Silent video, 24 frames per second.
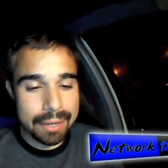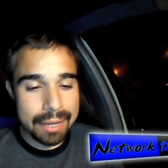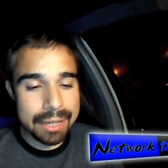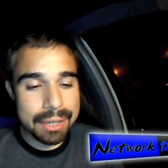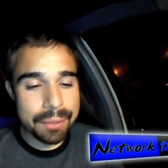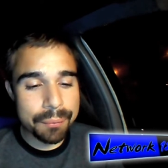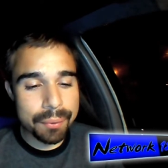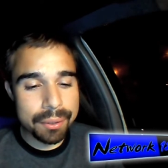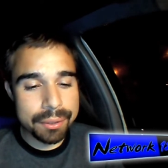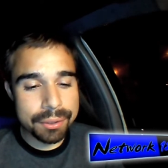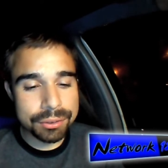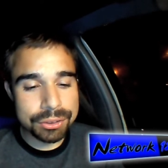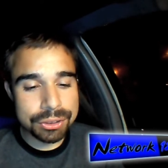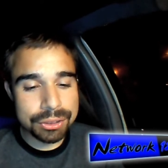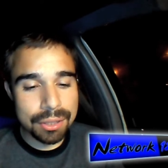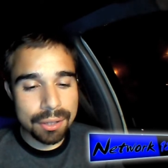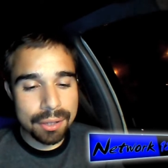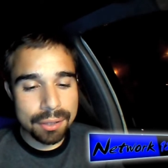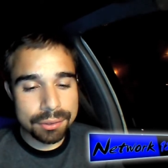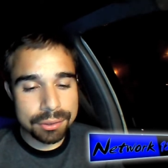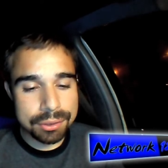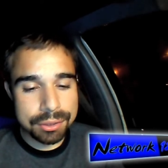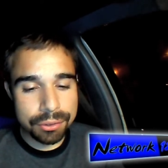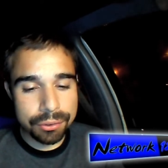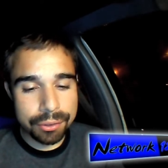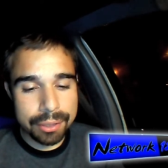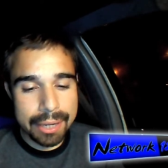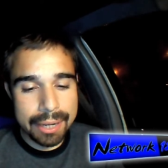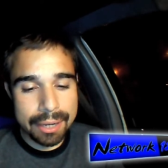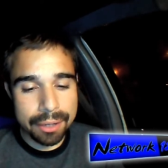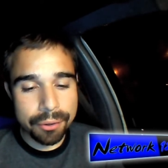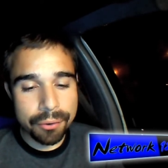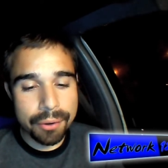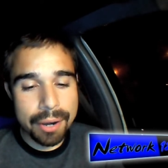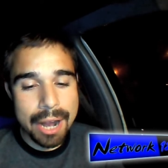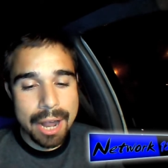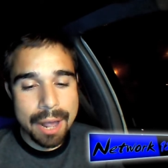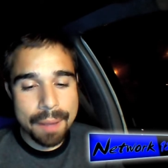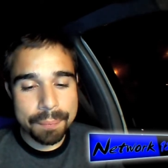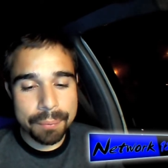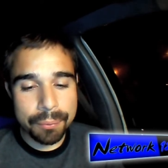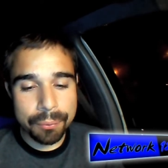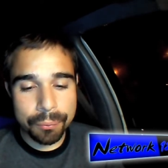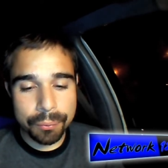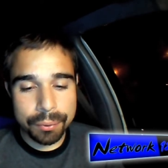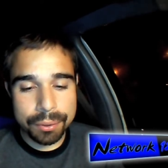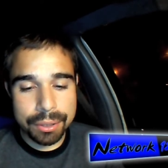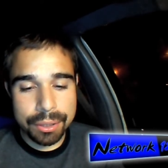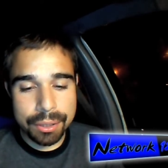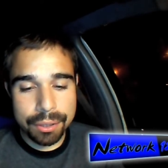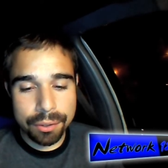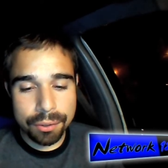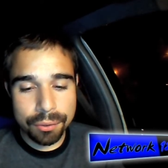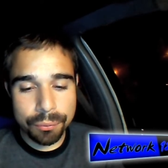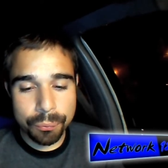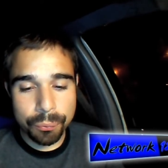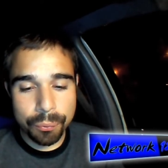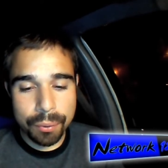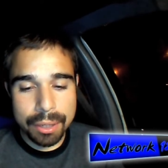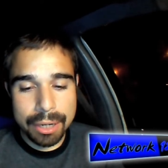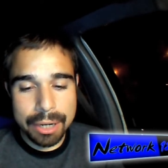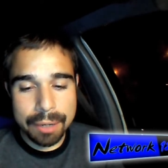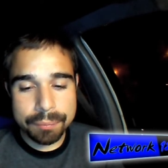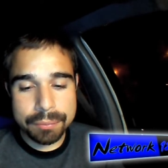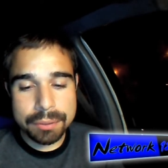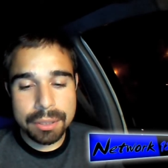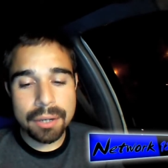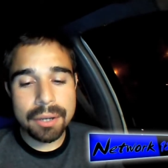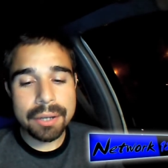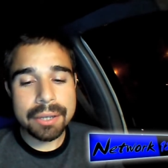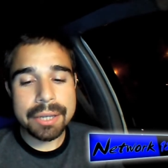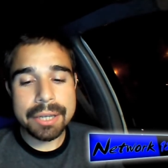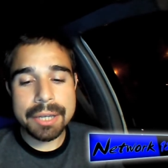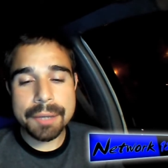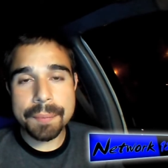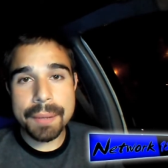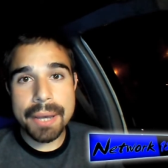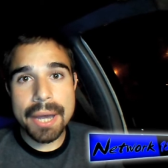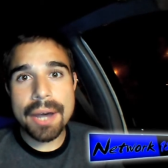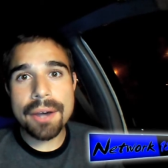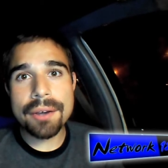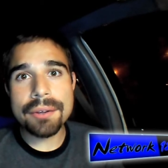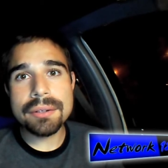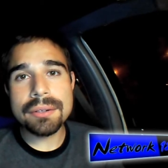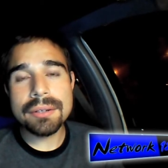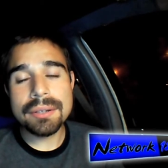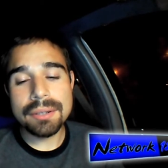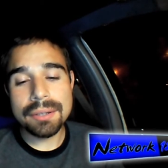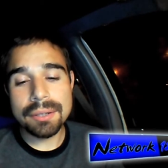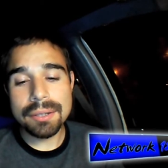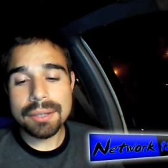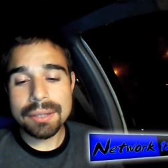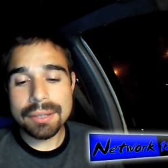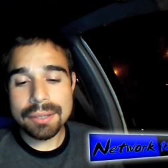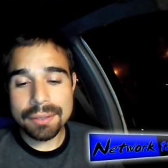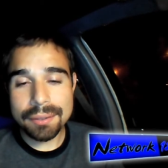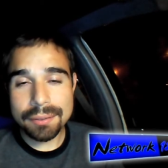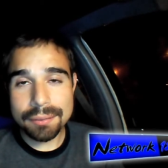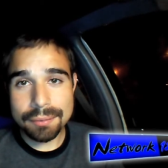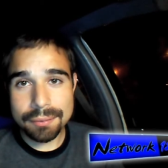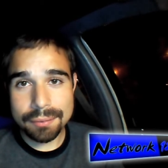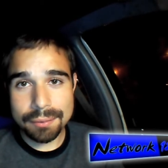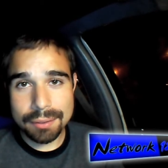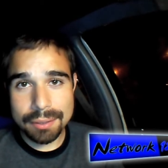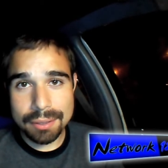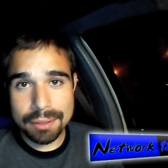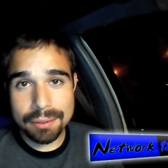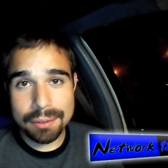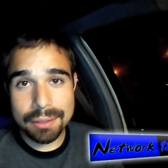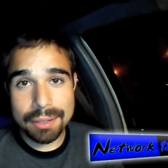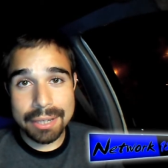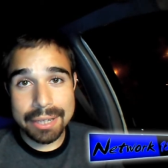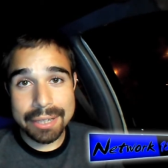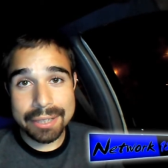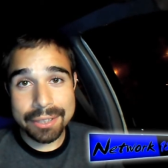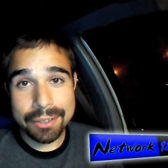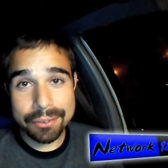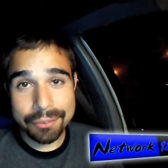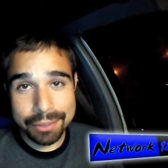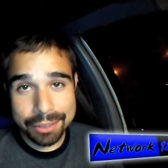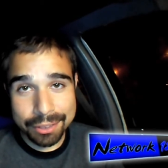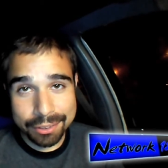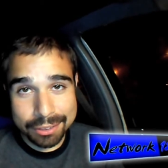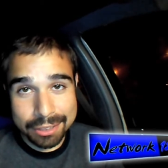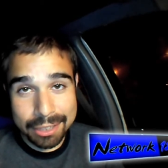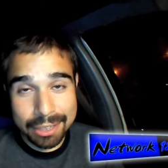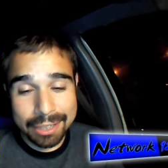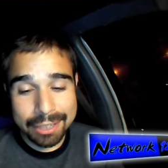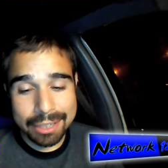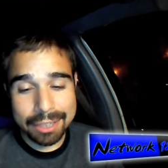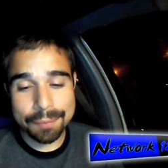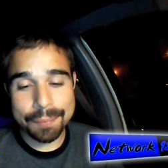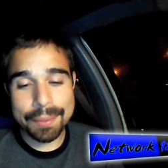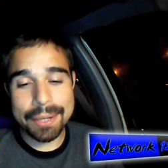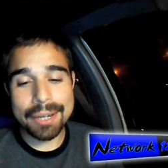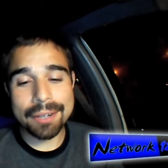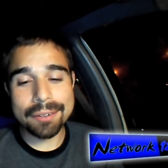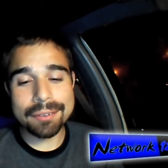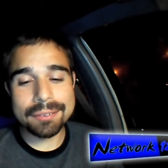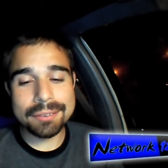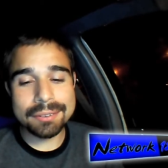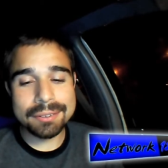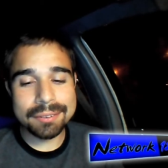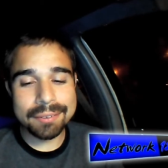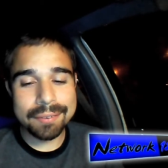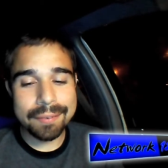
Anyone who's gone through that crap would know what I'm talking about. I know what you're talking about.